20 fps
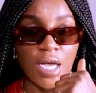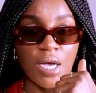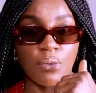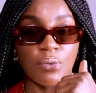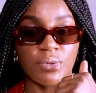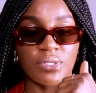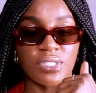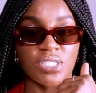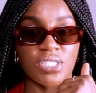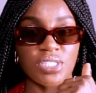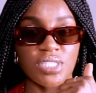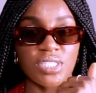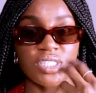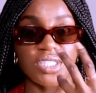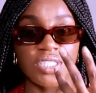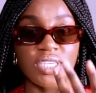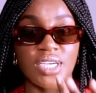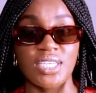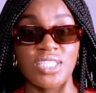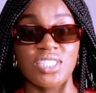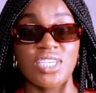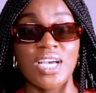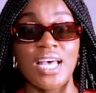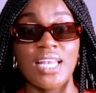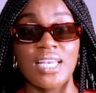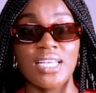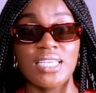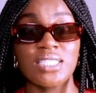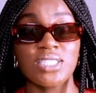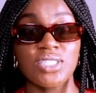Seyi Shay
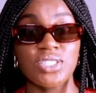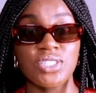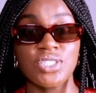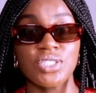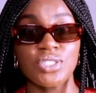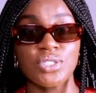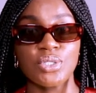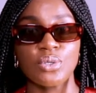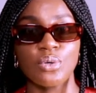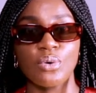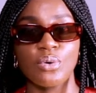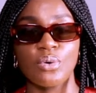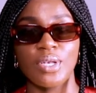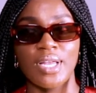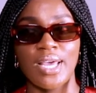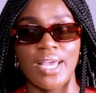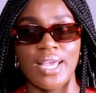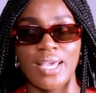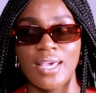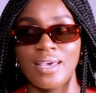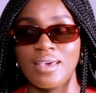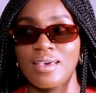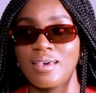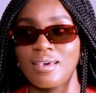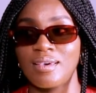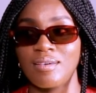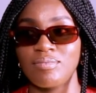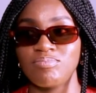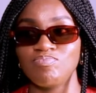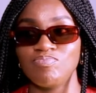challenge. So like,
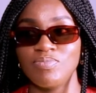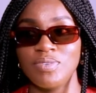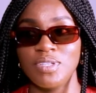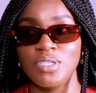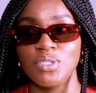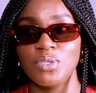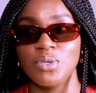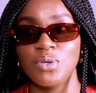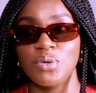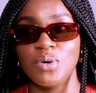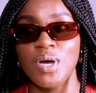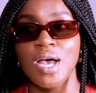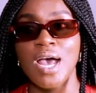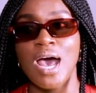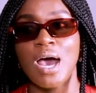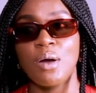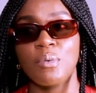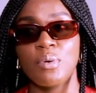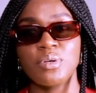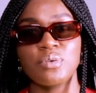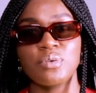you know, I worked